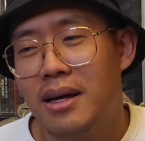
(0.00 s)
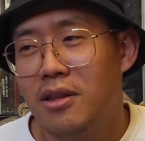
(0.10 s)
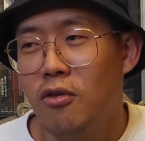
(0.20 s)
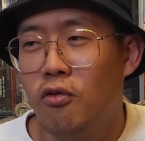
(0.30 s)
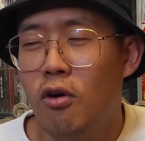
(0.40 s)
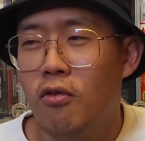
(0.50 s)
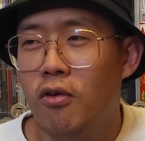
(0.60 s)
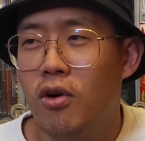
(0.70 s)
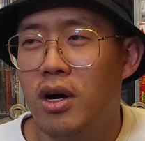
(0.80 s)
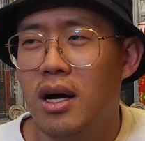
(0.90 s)
the 4
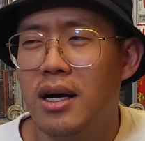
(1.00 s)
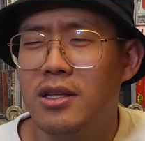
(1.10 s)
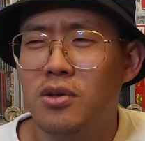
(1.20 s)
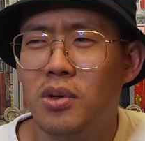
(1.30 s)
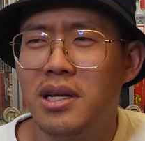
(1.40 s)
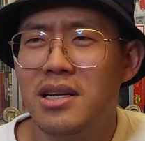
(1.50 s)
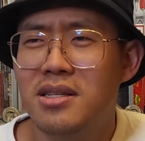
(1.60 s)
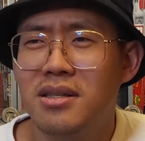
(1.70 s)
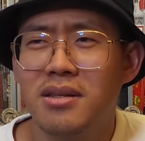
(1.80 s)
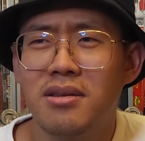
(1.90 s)
for 20s
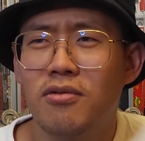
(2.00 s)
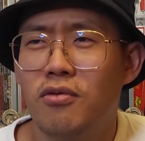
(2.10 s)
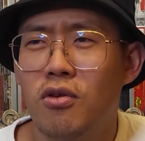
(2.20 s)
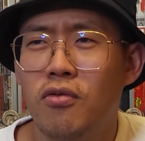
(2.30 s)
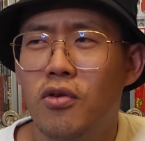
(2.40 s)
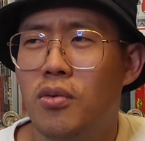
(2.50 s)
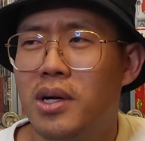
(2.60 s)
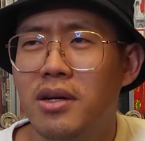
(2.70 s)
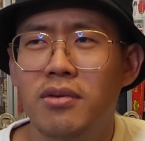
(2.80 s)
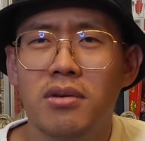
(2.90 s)
and 4 for
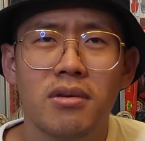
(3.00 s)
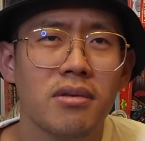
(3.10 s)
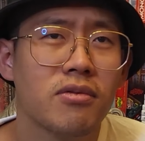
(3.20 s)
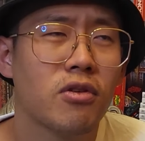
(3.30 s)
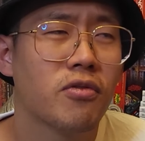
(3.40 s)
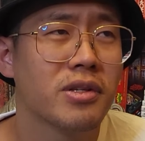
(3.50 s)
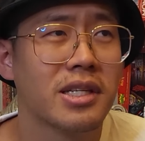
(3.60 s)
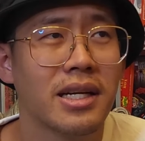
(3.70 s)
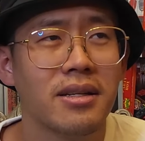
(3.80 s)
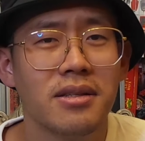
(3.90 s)
whatever, 4 for
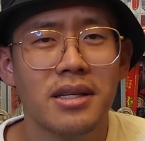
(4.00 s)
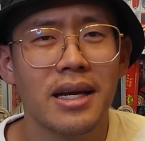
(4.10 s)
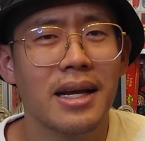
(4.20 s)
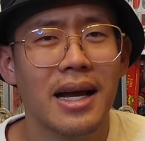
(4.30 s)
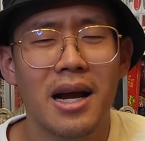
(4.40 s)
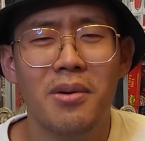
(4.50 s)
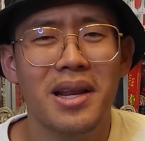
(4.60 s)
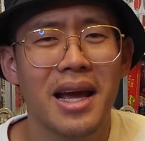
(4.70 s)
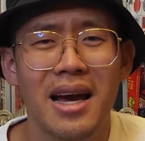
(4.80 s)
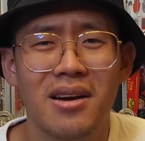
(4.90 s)
10s. Like I
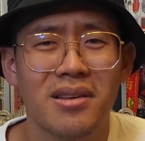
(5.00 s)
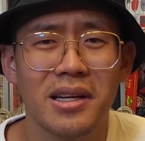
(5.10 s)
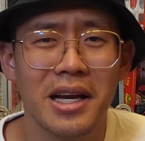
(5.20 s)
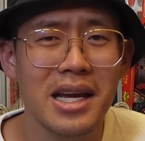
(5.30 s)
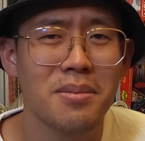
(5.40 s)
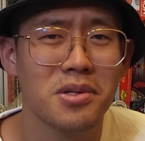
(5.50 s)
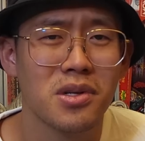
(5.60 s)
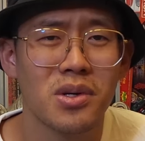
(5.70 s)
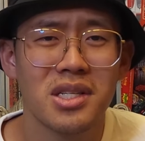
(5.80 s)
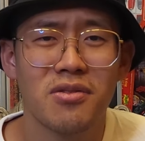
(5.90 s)
already had all the games, so
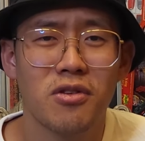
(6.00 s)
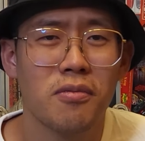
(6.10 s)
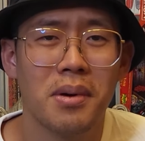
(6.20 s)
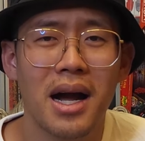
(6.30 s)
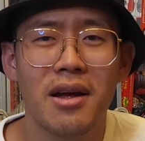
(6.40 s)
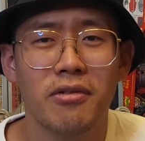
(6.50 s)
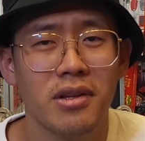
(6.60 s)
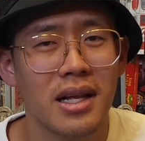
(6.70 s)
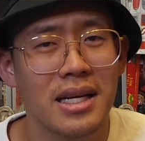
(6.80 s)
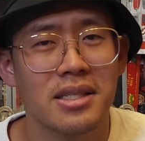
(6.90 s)
it wasn't worth buying for
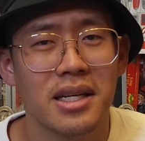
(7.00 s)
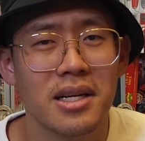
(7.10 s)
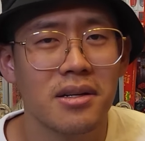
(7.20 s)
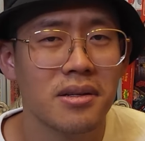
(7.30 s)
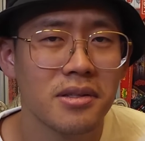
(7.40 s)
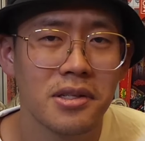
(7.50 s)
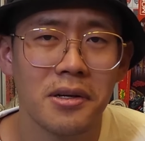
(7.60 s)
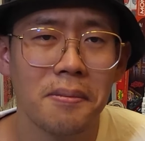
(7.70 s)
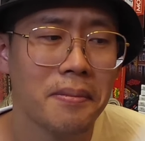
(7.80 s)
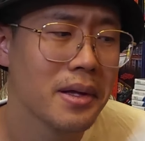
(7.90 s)
the last sale. So
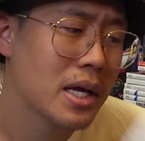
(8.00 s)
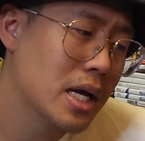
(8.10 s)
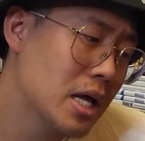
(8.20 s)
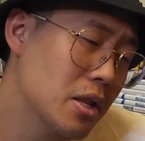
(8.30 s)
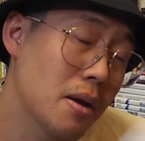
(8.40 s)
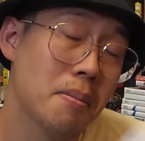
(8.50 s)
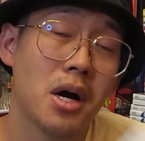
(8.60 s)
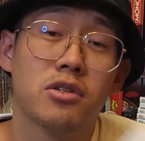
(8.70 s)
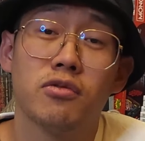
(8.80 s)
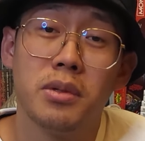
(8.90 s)
nothing
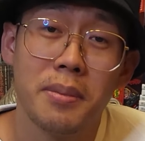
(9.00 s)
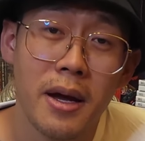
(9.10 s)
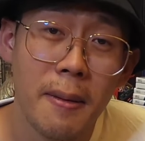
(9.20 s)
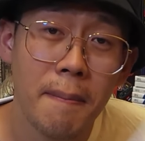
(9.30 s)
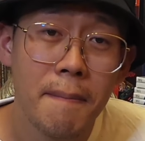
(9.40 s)
much for me, man.